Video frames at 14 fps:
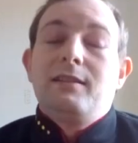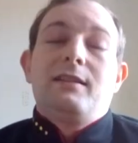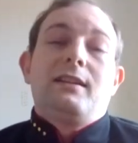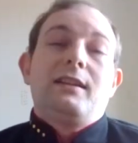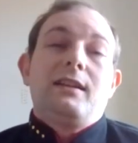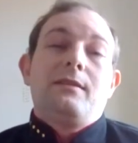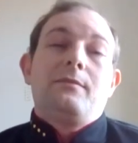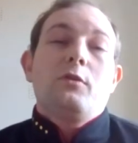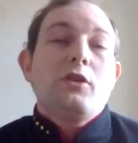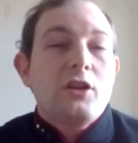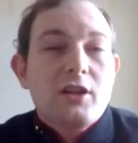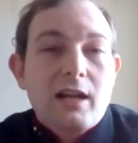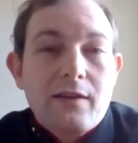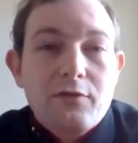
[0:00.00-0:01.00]
What you're
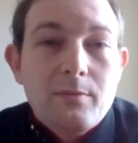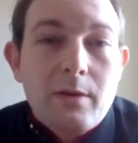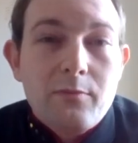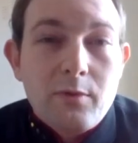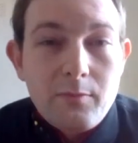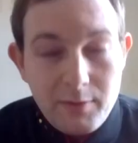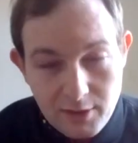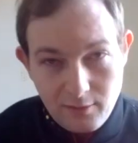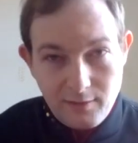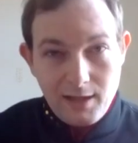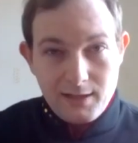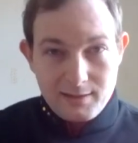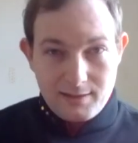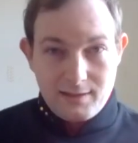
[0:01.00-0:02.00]
going to have to remember when we do
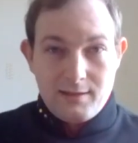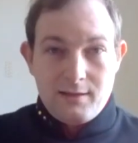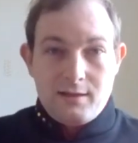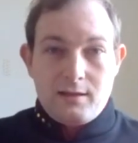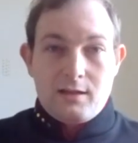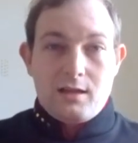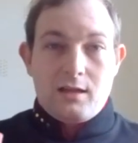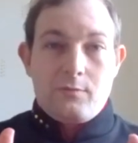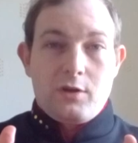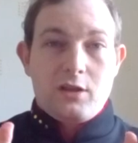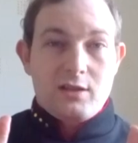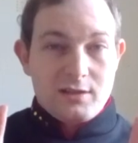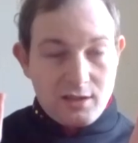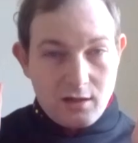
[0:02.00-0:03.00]
this, we're
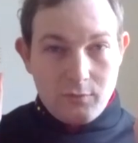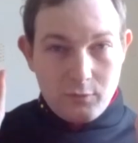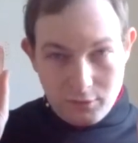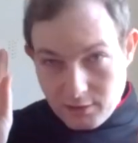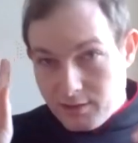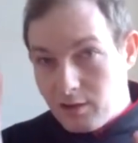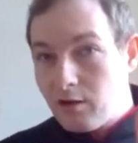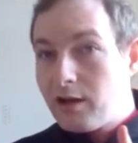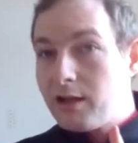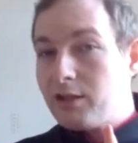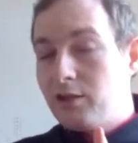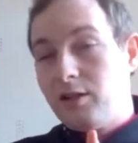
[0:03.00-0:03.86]
going to start on one side.